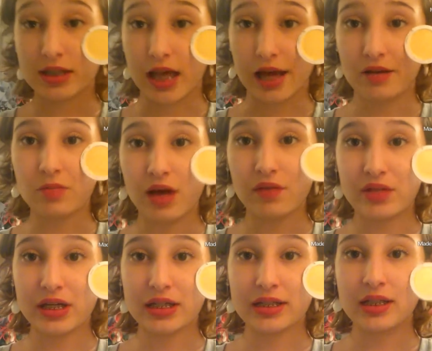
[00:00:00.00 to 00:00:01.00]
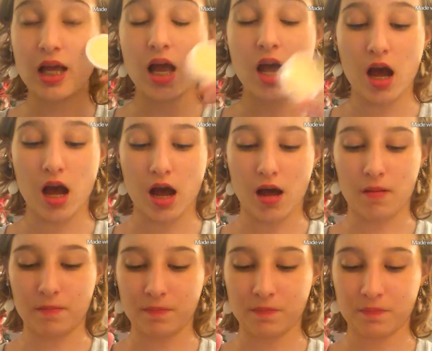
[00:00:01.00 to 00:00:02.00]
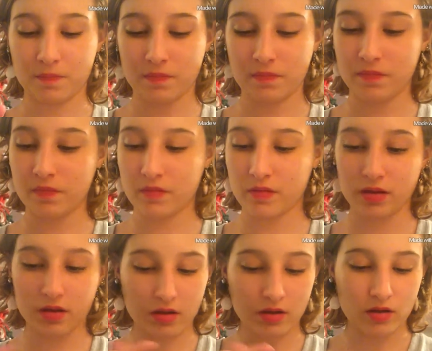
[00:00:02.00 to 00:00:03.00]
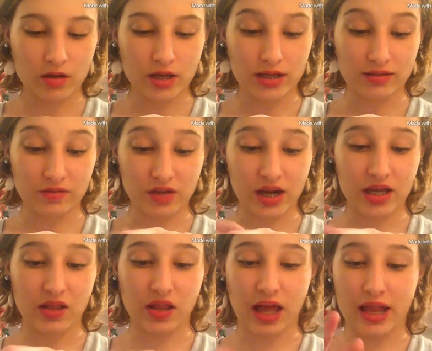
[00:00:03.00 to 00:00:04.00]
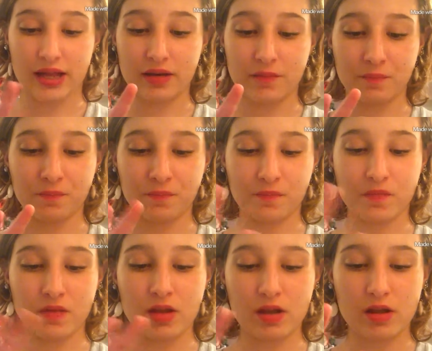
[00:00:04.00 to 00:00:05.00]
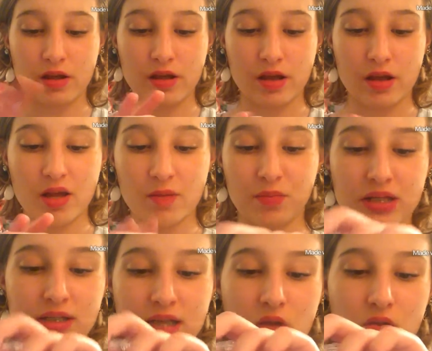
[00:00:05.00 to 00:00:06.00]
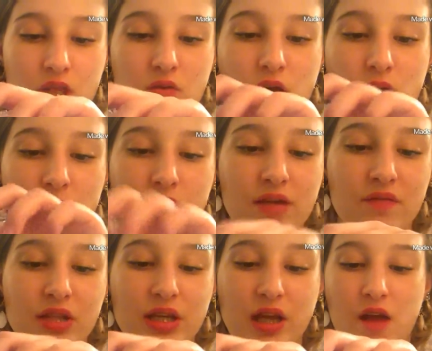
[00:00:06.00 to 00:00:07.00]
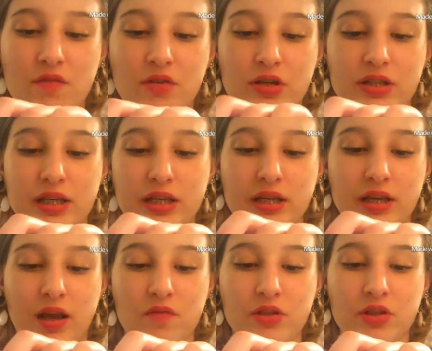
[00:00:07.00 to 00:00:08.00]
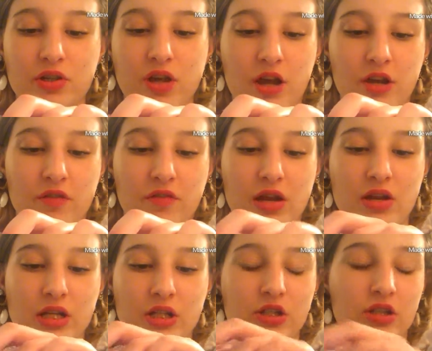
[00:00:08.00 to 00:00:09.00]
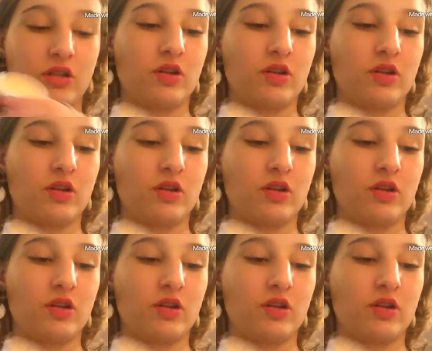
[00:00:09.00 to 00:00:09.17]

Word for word: of excited about this. Um, it's very light. It blends out really well, but it definitely covers, like it covered the darker foundation a